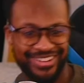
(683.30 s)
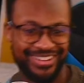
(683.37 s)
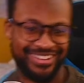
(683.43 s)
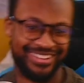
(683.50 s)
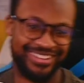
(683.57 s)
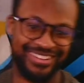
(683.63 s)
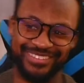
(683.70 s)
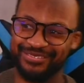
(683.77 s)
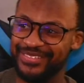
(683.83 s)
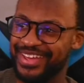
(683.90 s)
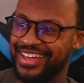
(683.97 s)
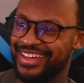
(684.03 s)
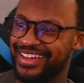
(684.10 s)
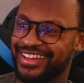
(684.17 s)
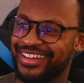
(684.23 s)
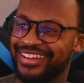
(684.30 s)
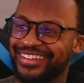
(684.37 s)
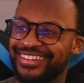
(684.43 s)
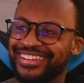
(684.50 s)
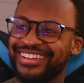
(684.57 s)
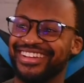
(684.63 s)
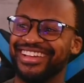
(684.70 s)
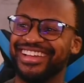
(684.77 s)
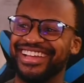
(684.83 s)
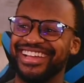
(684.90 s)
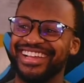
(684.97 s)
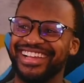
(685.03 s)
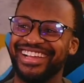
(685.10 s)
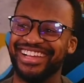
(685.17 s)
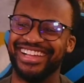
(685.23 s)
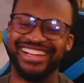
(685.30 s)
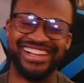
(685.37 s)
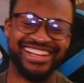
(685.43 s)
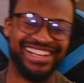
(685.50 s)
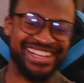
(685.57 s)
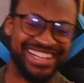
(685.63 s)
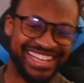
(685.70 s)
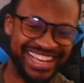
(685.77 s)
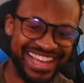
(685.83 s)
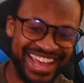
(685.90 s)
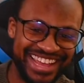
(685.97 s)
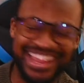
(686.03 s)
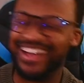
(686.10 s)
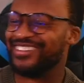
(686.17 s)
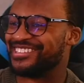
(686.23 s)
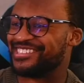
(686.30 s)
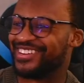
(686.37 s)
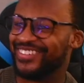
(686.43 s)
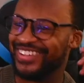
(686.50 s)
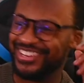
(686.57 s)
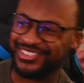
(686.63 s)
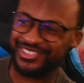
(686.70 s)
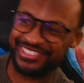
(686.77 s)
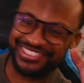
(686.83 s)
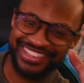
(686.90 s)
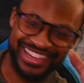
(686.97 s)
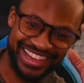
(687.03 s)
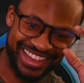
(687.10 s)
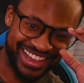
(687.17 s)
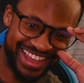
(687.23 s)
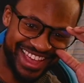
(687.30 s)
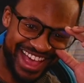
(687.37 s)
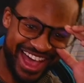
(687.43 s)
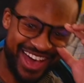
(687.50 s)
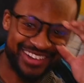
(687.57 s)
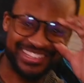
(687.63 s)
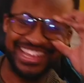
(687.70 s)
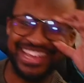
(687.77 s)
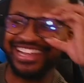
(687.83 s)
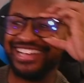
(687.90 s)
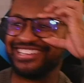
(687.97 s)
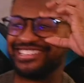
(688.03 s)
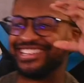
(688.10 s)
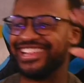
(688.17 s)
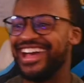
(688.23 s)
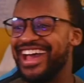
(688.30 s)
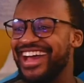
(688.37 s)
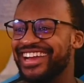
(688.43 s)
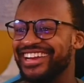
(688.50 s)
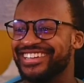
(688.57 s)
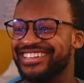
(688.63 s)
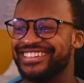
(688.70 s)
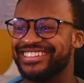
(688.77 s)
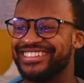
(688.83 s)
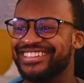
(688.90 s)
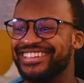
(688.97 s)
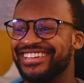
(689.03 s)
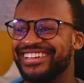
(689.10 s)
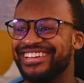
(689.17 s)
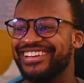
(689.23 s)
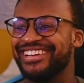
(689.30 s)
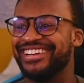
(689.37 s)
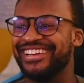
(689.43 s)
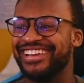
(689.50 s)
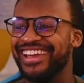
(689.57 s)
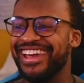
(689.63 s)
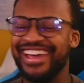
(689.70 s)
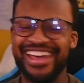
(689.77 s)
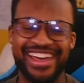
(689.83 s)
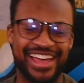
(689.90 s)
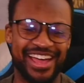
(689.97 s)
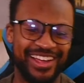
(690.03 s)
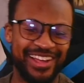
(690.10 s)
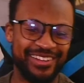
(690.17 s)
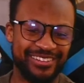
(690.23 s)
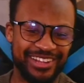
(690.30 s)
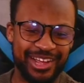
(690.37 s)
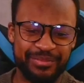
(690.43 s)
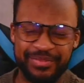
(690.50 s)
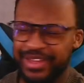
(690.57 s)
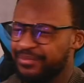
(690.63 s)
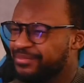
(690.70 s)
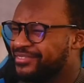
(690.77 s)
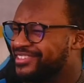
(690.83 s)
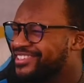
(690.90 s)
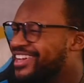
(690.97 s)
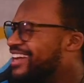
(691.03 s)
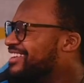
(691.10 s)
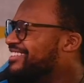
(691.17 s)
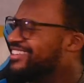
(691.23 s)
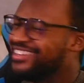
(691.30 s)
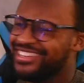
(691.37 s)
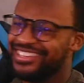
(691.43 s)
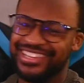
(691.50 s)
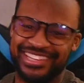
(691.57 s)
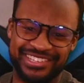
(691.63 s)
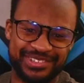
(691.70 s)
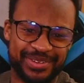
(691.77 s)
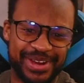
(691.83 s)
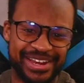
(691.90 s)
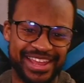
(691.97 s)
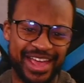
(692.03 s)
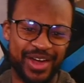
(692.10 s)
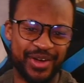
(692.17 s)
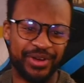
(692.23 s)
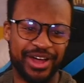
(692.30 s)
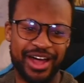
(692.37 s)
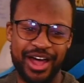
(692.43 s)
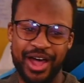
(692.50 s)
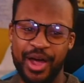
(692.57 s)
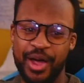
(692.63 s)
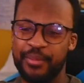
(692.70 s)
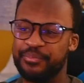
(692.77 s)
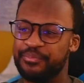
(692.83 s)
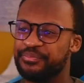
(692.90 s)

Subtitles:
Man. That was so interesting. Yeah. I was getting into that. Yeah, I'm kind of digging this right now.